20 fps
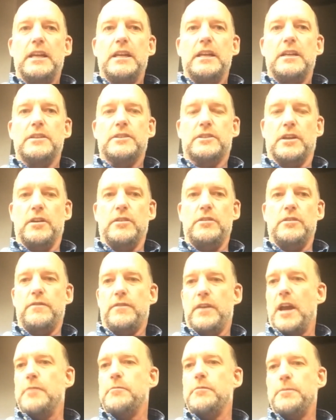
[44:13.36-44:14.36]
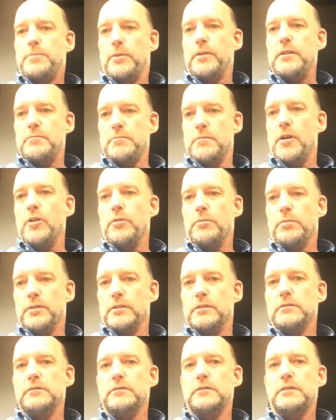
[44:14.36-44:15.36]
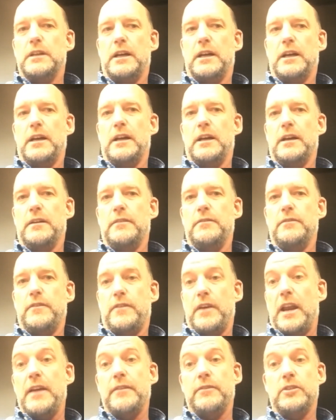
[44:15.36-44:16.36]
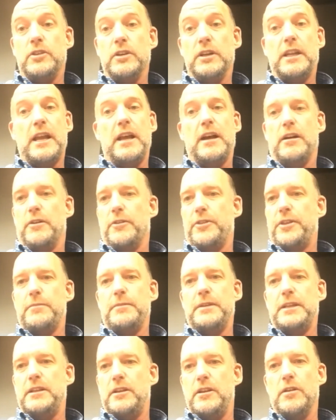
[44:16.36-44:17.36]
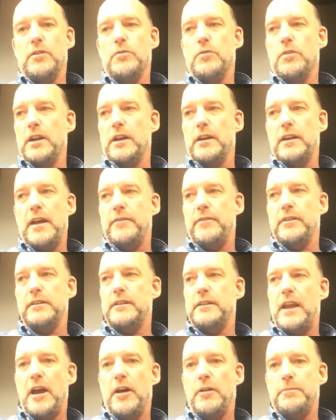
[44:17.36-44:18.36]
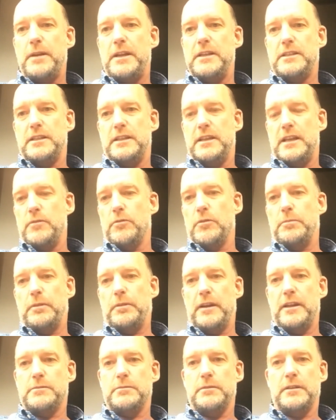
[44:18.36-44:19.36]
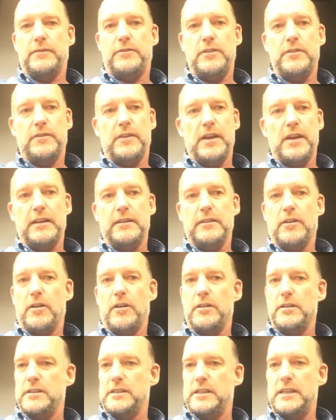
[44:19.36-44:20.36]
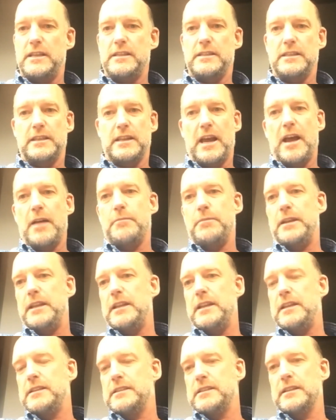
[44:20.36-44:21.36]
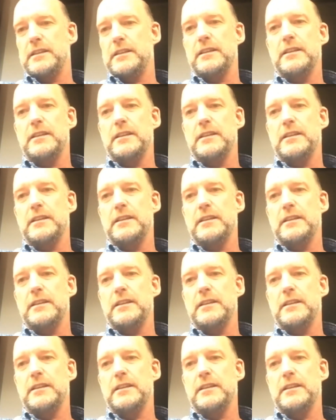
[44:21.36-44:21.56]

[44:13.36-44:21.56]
So you've got to be pretty mobile. You've got to have good health. You don't want to have an outpatient knee replacement if you've got heart disease and diabetes and